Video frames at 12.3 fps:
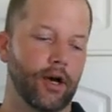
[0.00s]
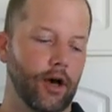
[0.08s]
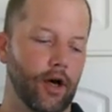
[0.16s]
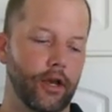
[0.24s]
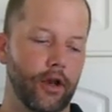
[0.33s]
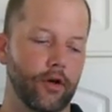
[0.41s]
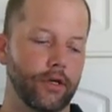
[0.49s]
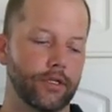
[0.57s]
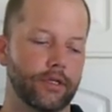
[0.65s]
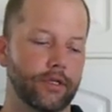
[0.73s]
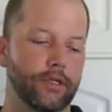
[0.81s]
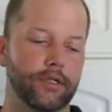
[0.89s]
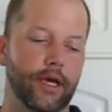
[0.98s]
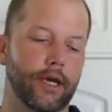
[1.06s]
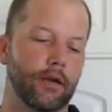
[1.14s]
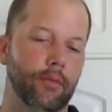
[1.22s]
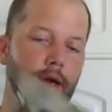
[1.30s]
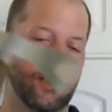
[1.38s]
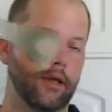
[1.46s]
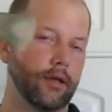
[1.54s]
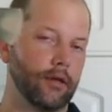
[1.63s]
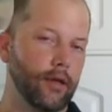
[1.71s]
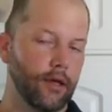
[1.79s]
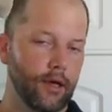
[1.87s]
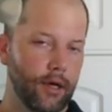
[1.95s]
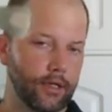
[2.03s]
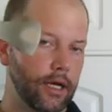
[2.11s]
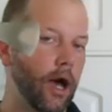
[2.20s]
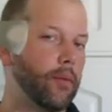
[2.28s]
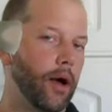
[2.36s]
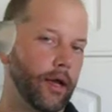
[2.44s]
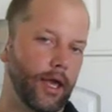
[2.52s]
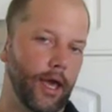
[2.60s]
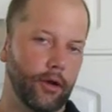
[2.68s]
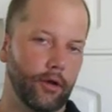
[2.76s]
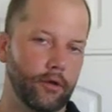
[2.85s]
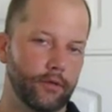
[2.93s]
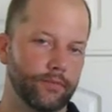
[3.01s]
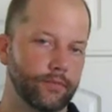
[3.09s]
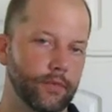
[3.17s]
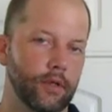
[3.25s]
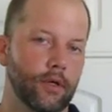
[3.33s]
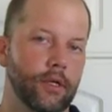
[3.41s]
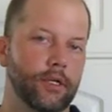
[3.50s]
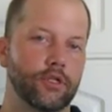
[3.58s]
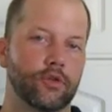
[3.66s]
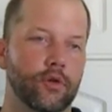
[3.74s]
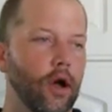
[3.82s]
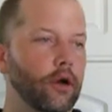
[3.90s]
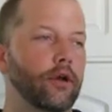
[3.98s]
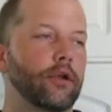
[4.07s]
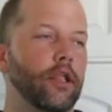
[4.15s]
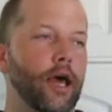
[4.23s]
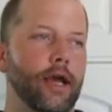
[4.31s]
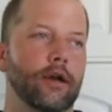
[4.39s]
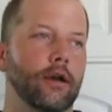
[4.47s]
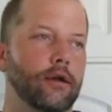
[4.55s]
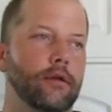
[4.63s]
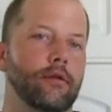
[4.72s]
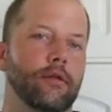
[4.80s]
All I know is I can make a tomahawk handle stronger and lighter